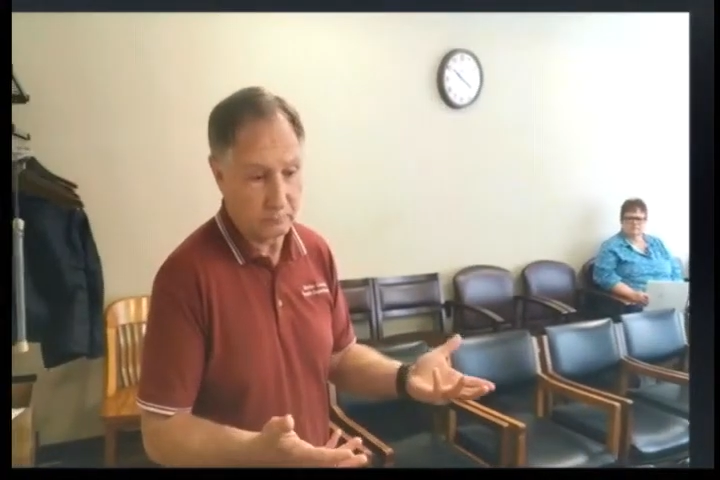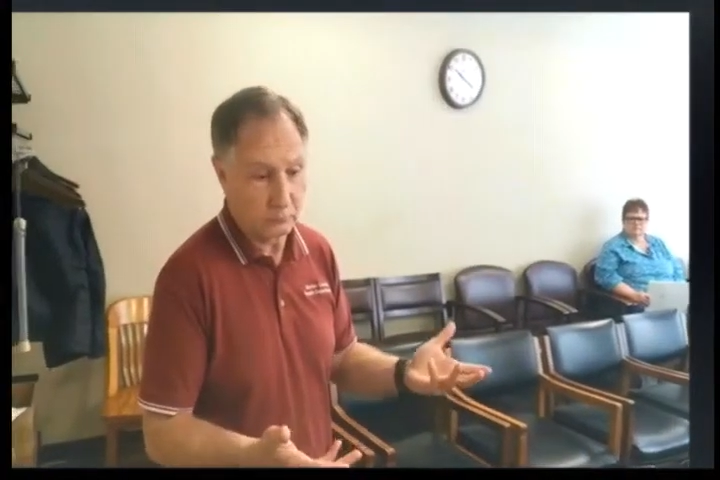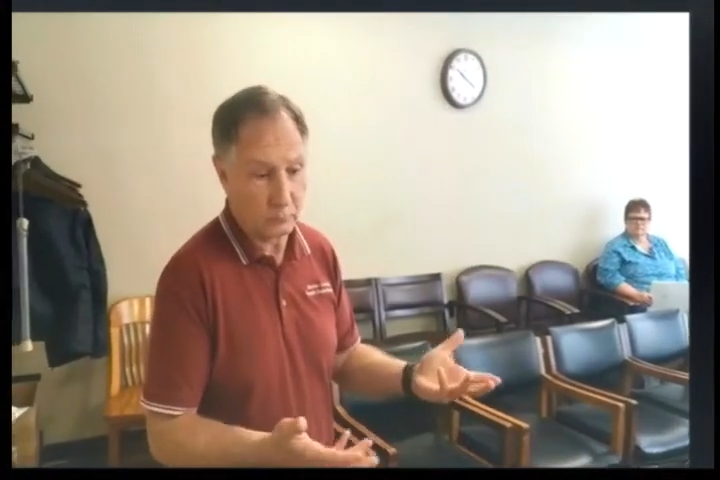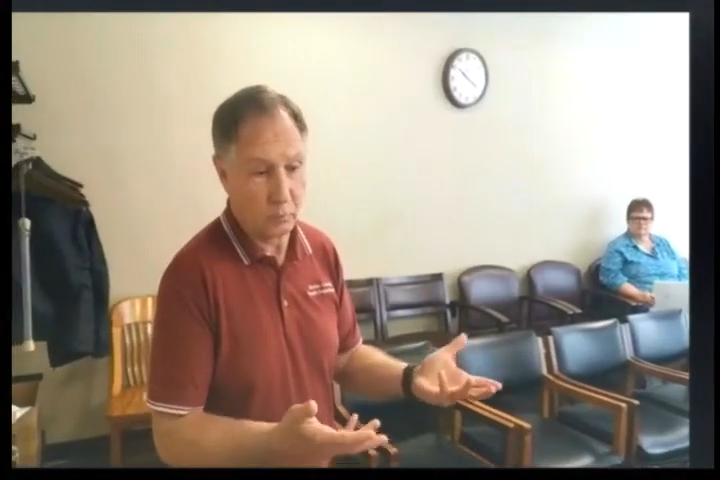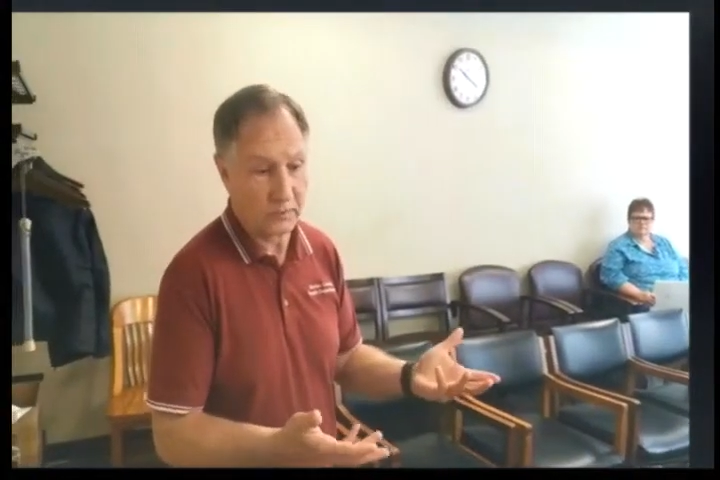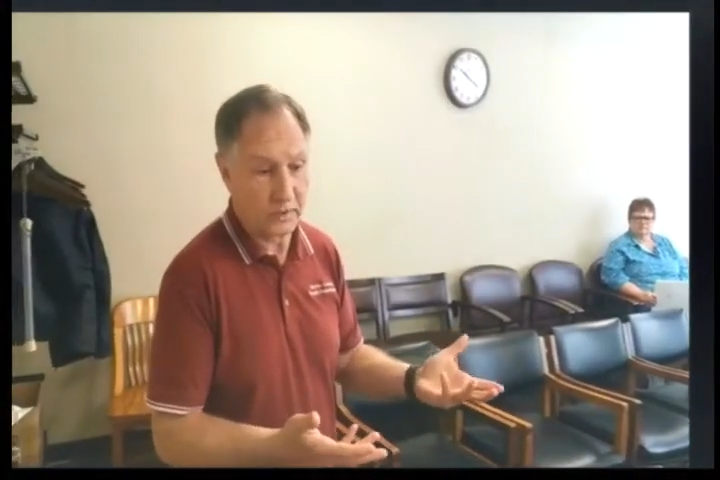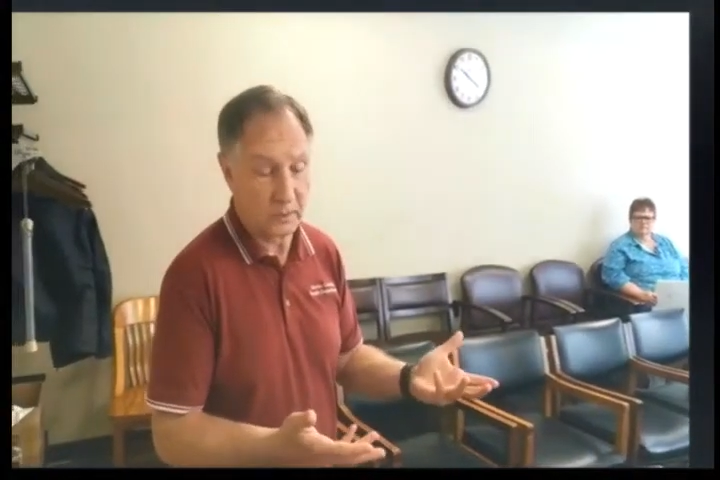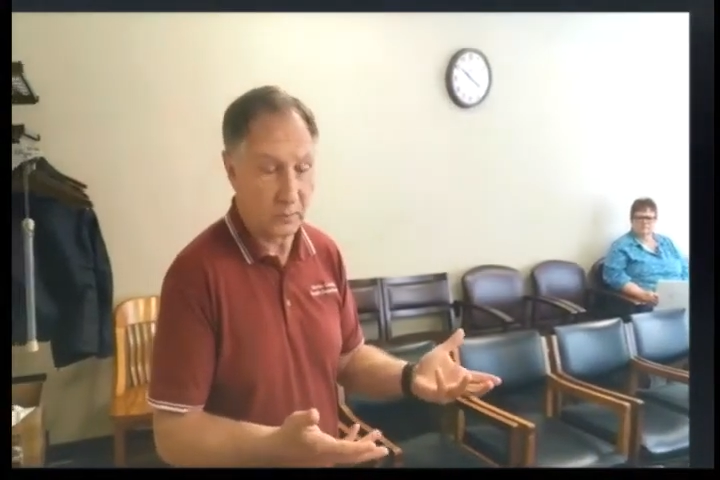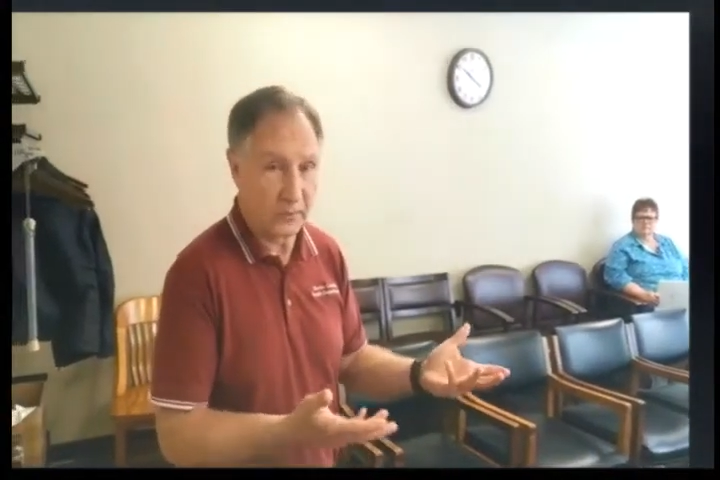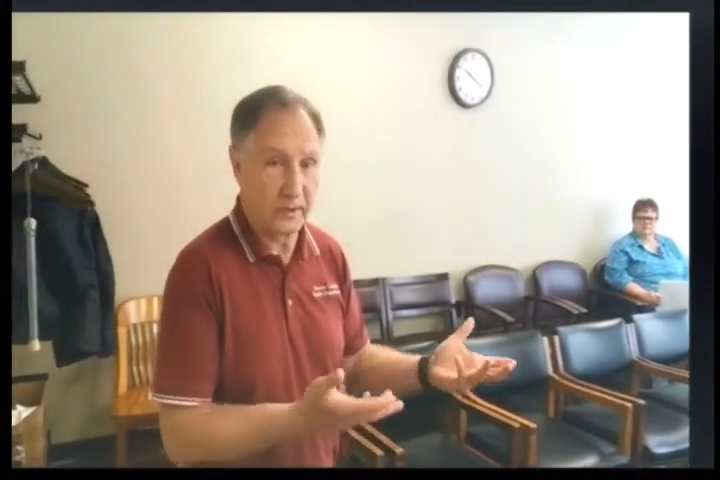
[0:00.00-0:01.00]
want to deal
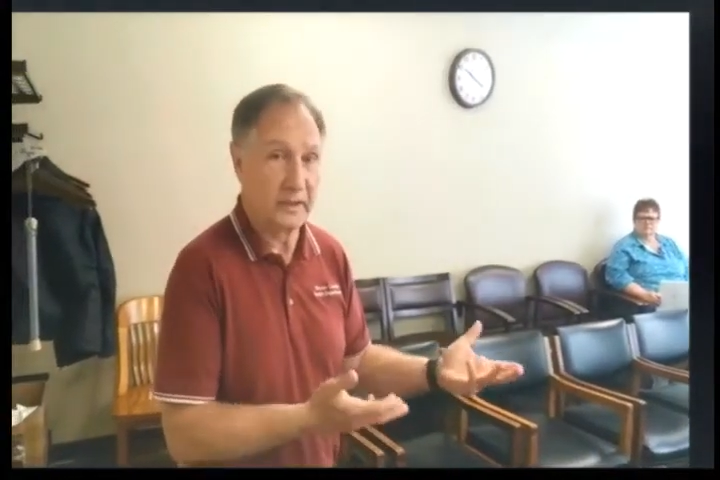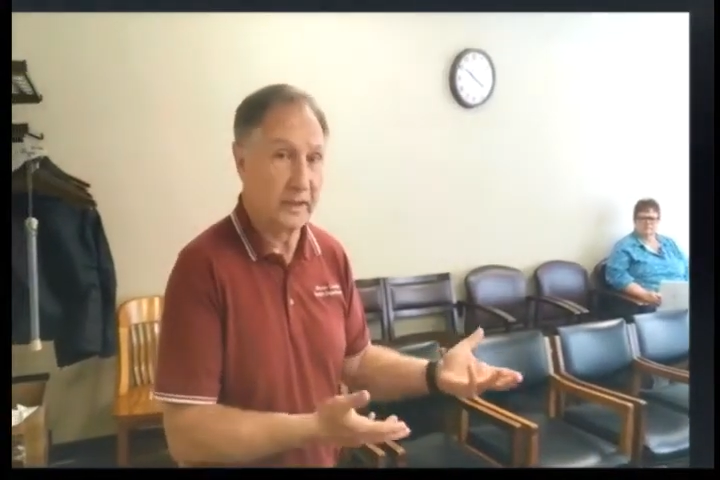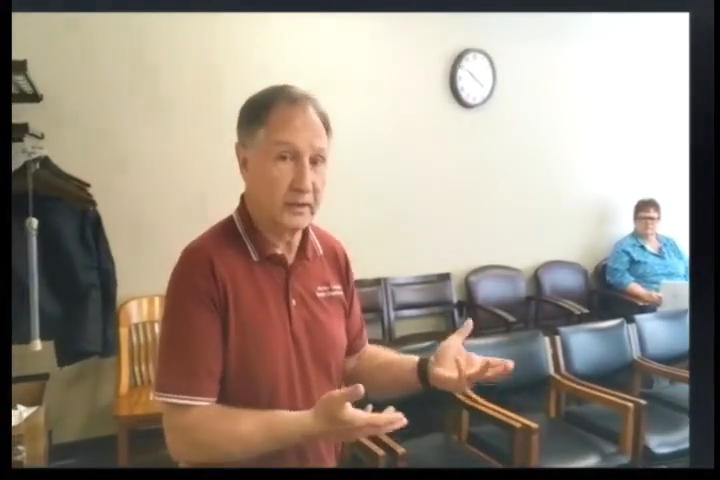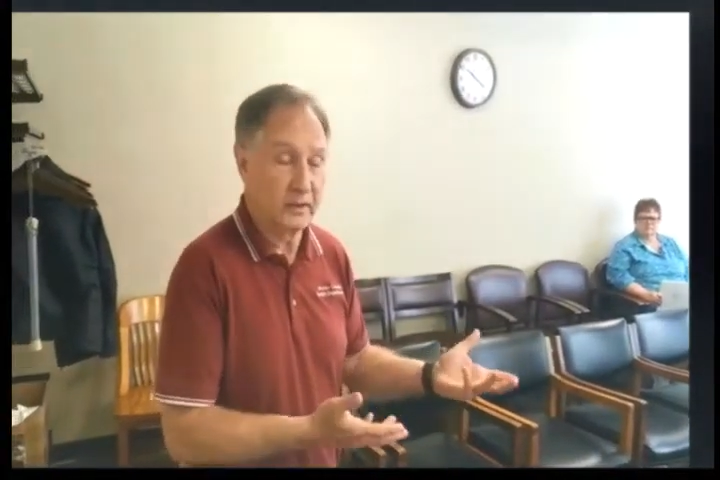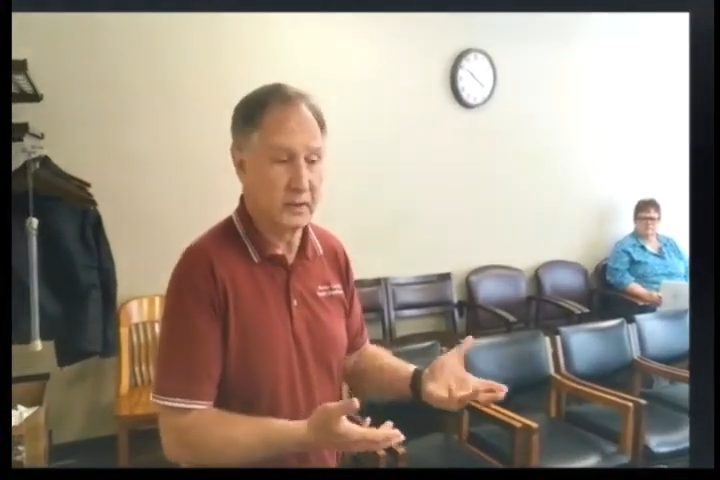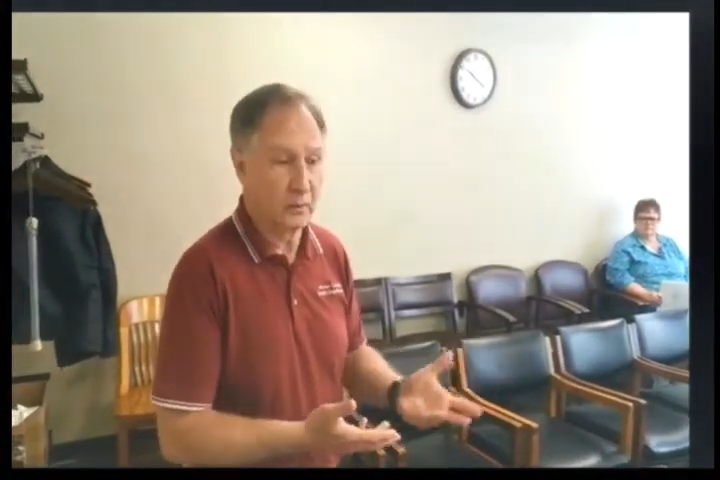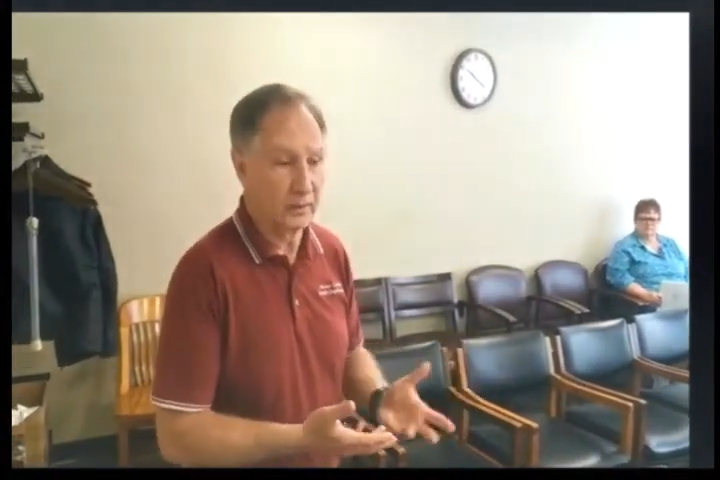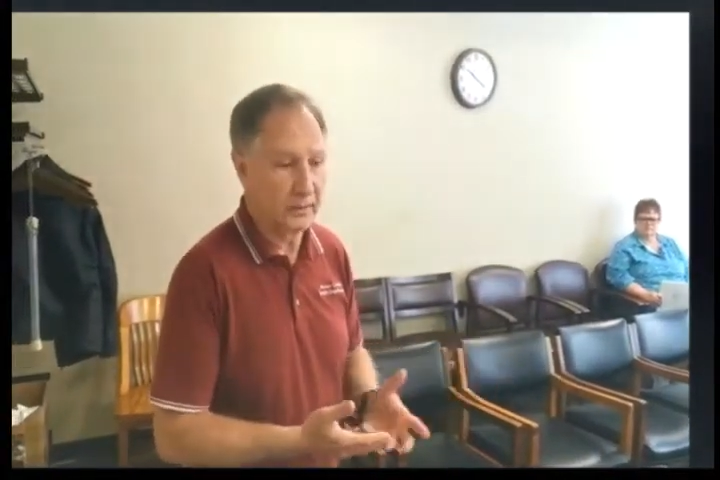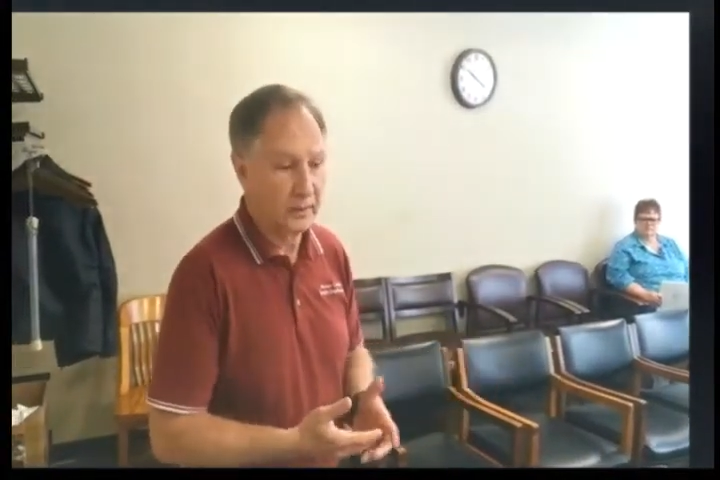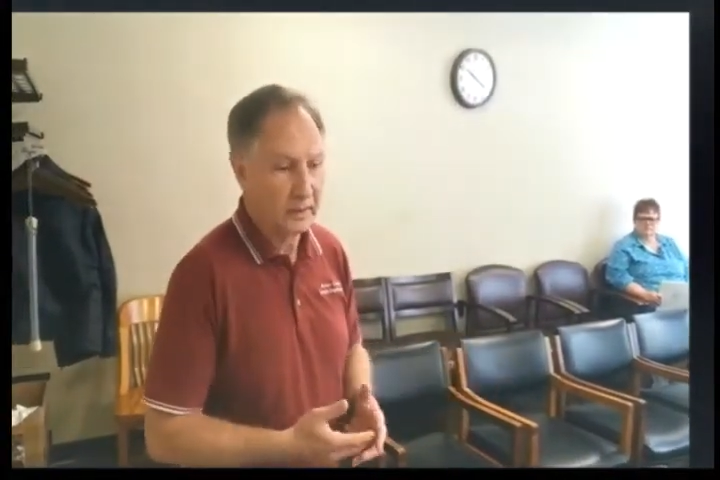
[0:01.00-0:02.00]
with or didn't need to deal with.